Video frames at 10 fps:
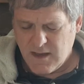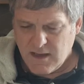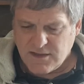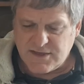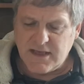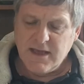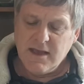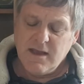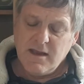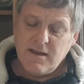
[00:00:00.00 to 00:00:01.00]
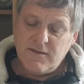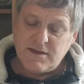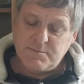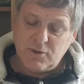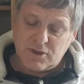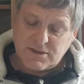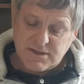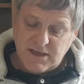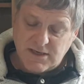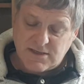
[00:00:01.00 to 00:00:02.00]
You see, this book
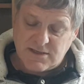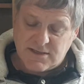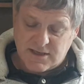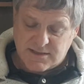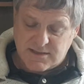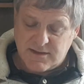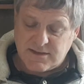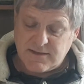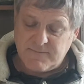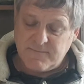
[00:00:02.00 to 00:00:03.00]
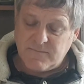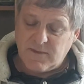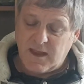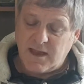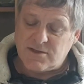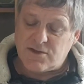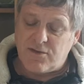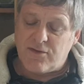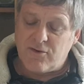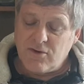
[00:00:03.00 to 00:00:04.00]
teaches us that it's
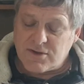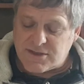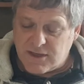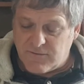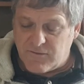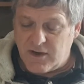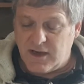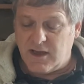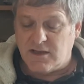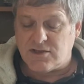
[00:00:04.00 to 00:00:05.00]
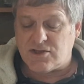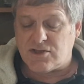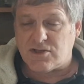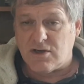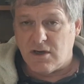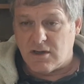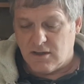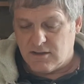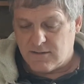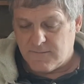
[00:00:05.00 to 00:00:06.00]
through suffering and
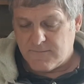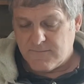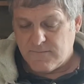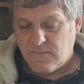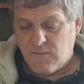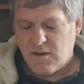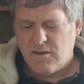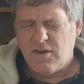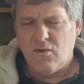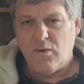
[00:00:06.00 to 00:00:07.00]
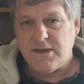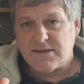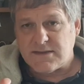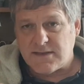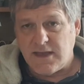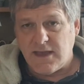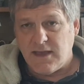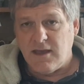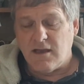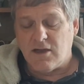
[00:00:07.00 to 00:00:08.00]
struggle that we
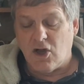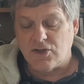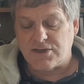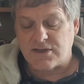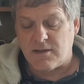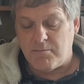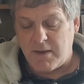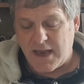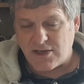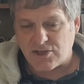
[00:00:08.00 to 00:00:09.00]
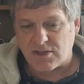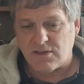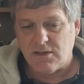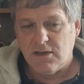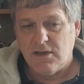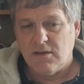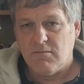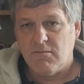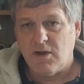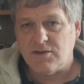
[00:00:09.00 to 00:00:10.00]
see God's compassion
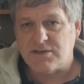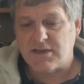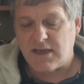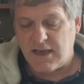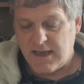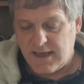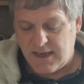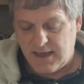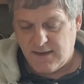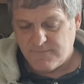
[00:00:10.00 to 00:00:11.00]
most clearly.